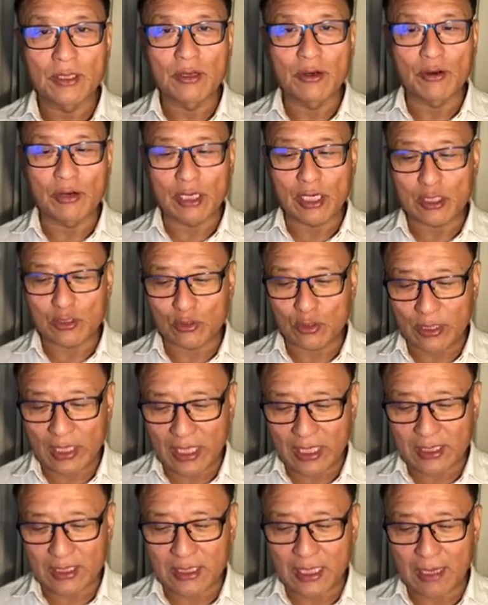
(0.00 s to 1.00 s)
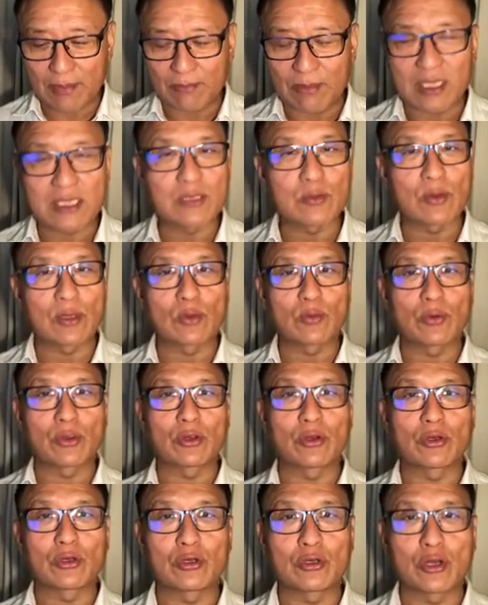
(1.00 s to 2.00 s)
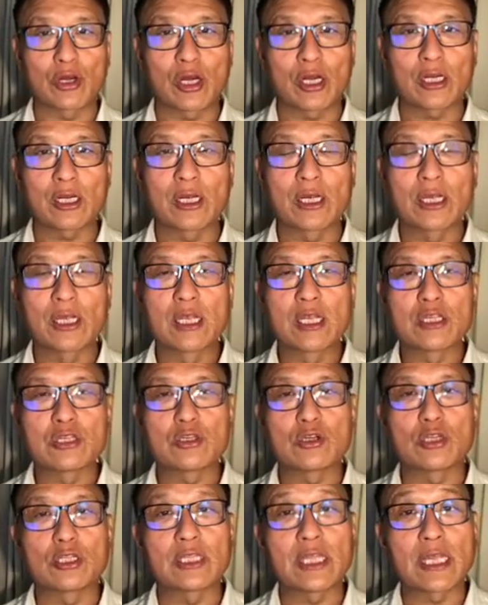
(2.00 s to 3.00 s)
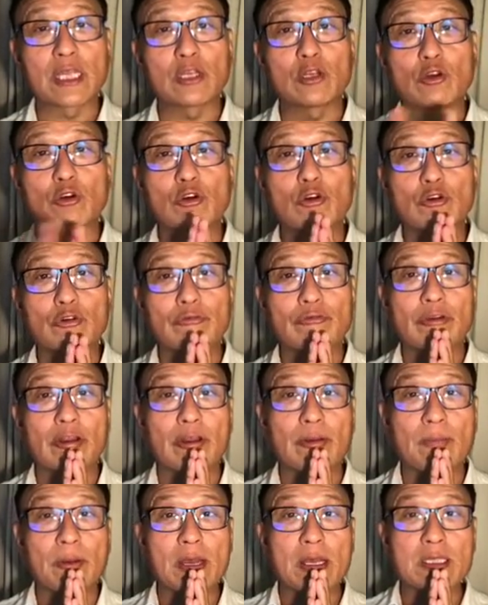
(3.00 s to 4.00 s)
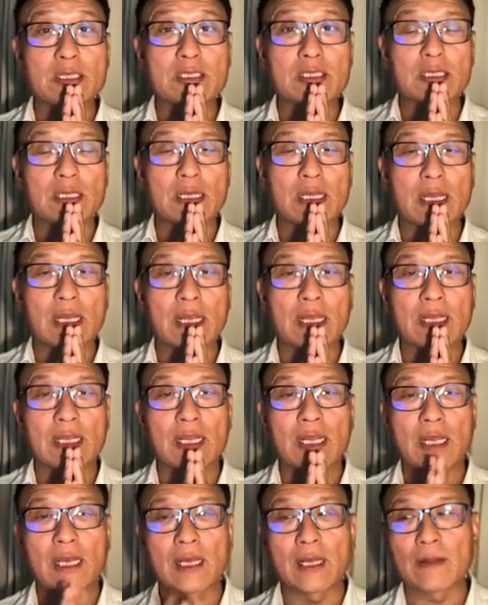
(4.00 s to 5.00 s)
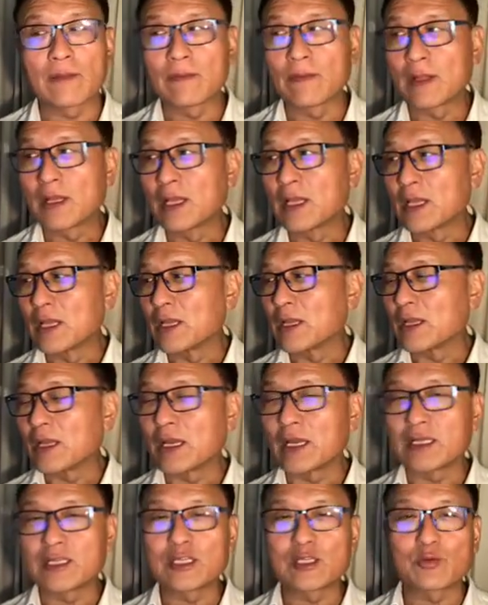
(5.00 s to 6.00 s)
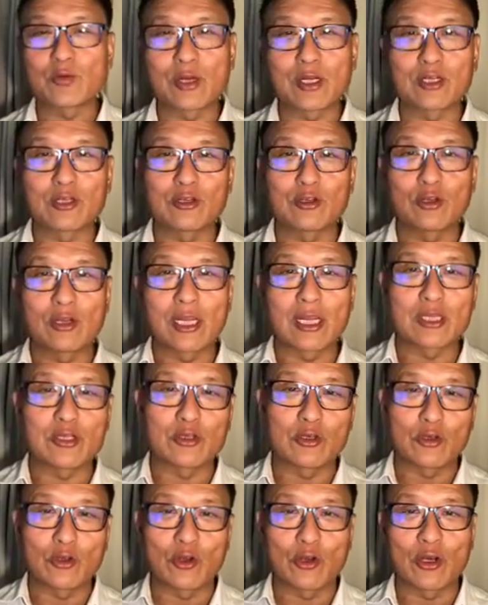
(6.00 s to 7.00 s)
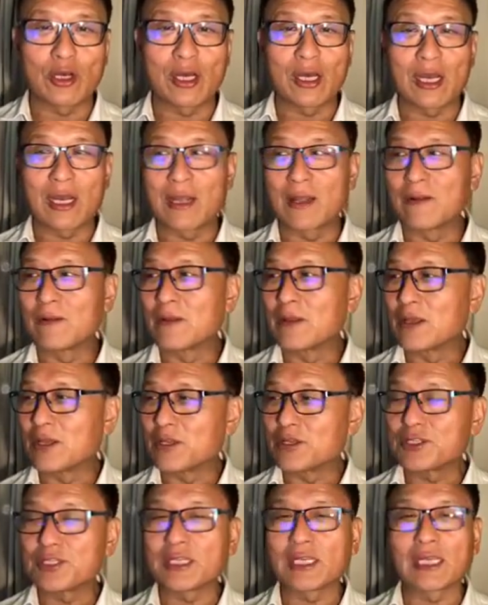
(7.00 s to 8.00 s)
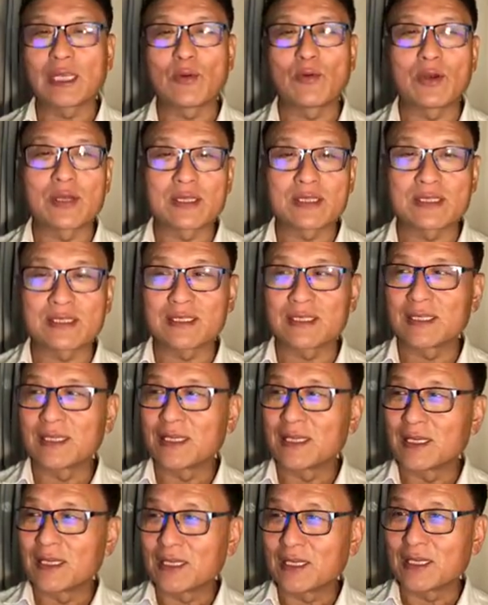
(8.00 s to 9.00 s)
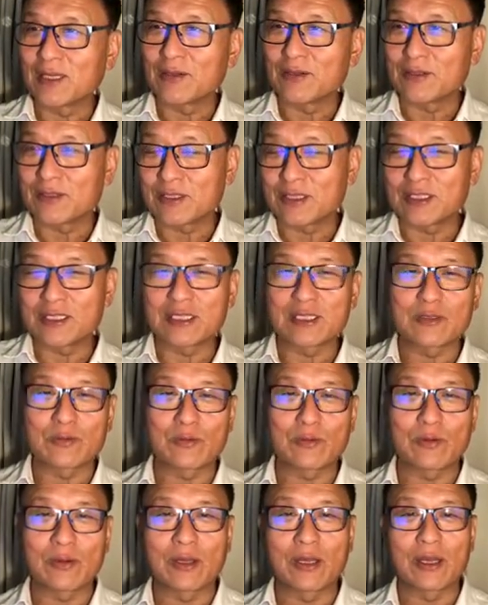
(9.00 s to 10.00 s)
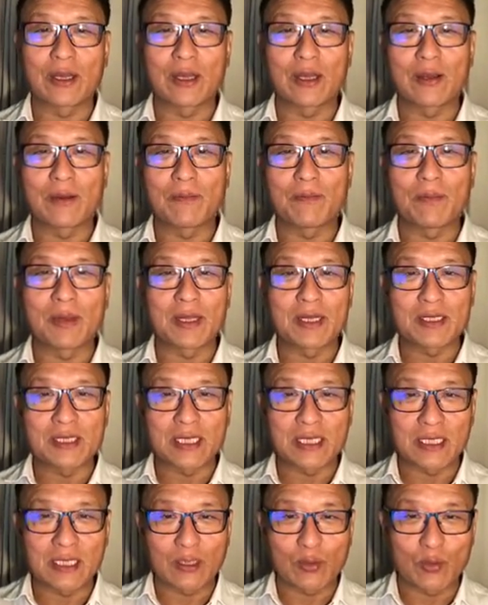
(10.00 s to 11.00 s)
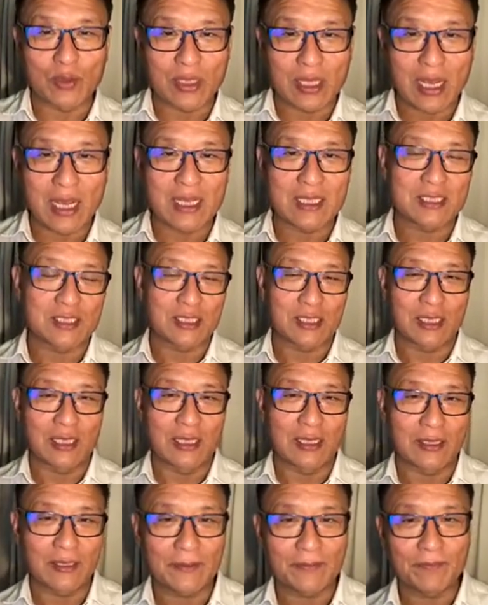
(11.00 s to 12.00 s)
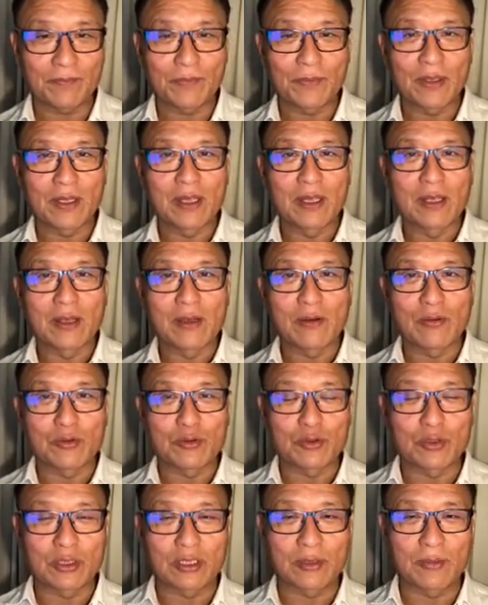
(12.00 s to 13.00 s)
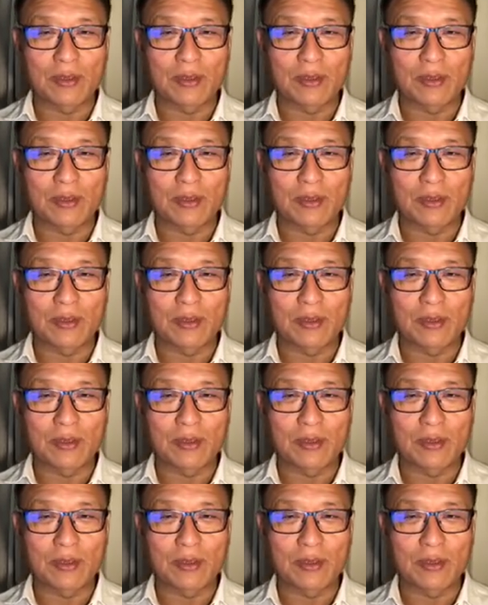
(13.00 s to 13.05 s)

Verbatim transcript: Okay, so next time that's what we're going to talk. So thank you very much, and uh, I just wanted to let you know, uh, Singh was he's, he's just uh, meditating with us here during the